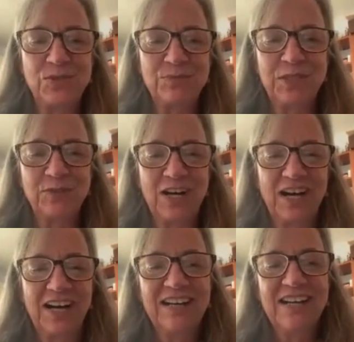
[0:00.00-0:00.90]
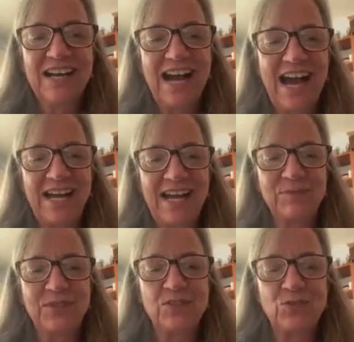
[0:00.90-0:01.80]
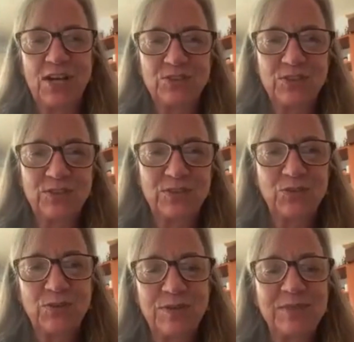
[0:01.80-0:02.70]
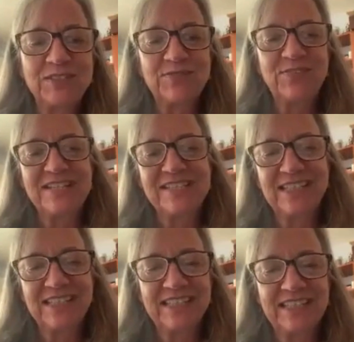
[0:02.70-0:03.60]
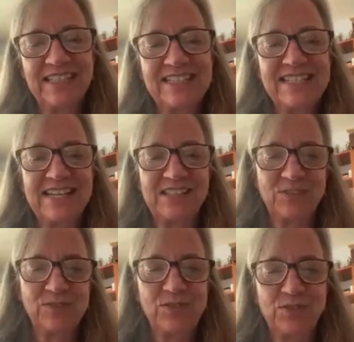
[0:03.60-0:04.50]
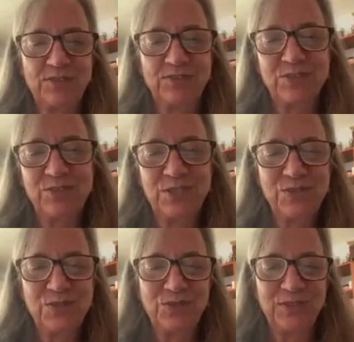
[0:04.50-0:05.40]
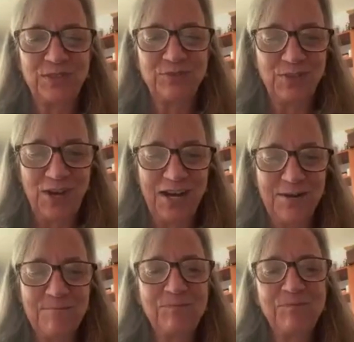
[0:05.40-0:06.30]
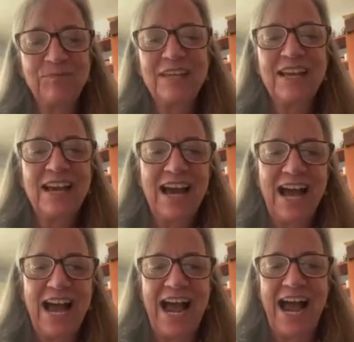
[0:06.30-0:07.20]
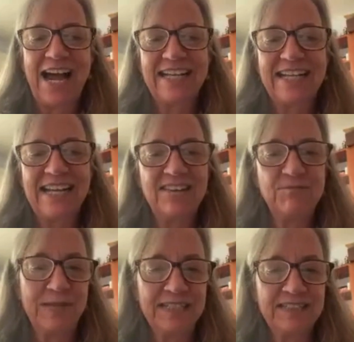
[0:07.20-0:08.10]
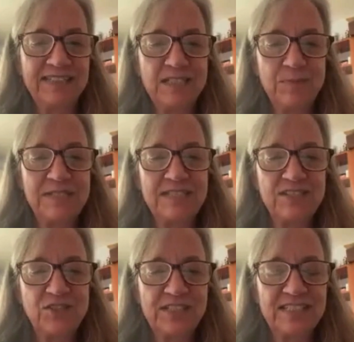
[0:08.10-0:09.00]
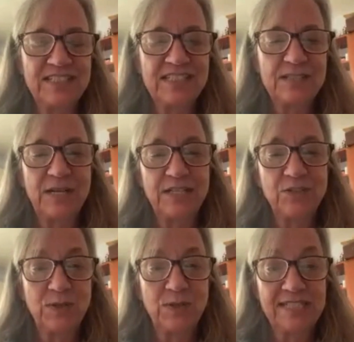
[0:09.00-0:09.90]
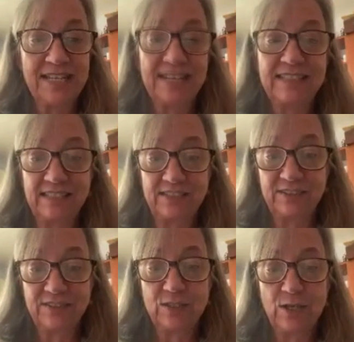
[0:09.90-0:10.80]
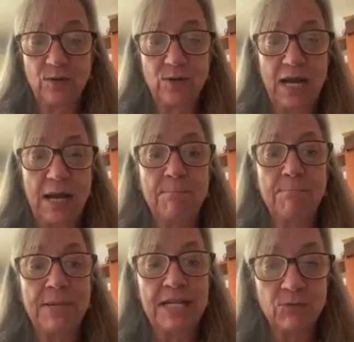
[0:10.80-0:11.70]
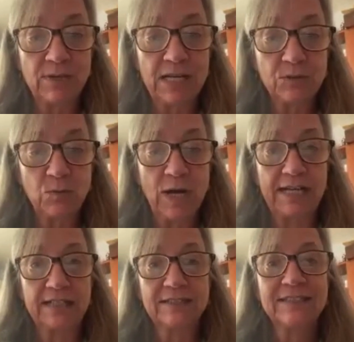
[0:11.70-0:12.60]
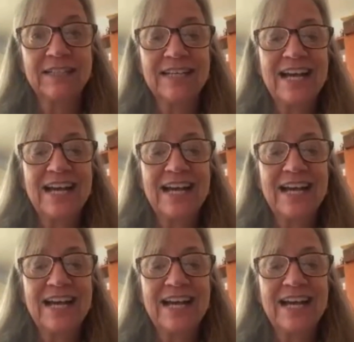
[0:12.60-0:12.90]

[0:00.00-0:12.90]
Sue McGraugh. I'm the director of the Criminal Defense Clinic at St. Louis University School of Law. I have been in this position. This is my 22nd year, so been around a while.